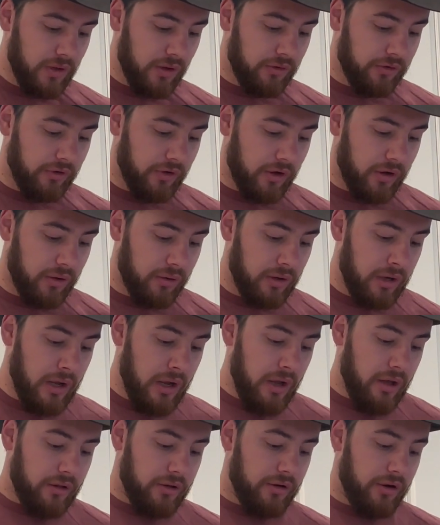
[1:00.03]
So
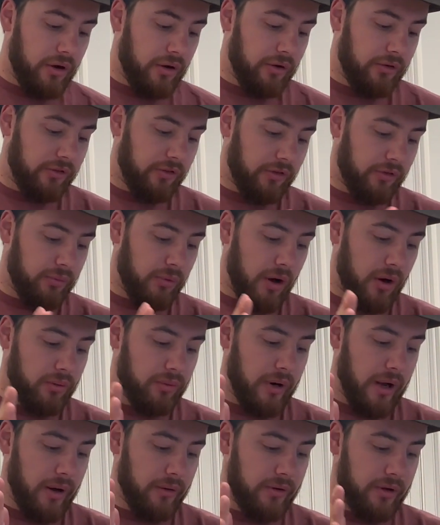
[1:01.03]
the nose is
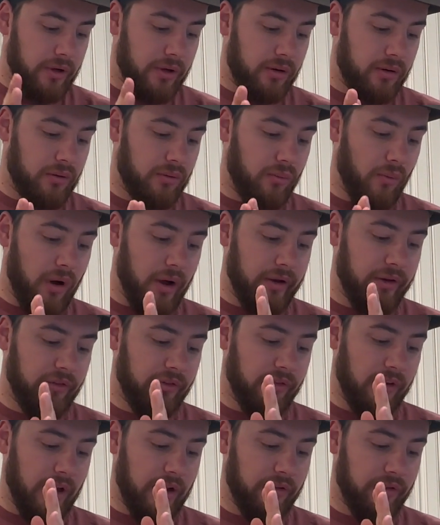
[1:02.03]
well-rounded, wine
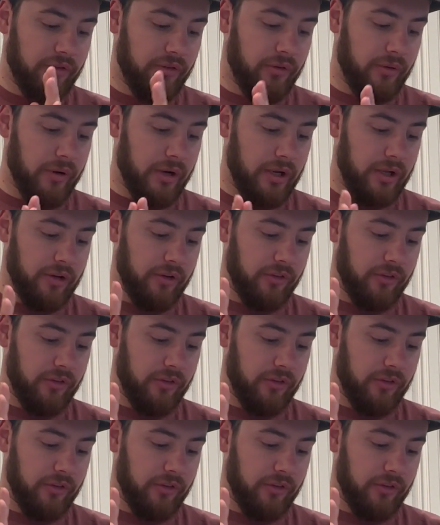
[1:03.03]
scents, creating a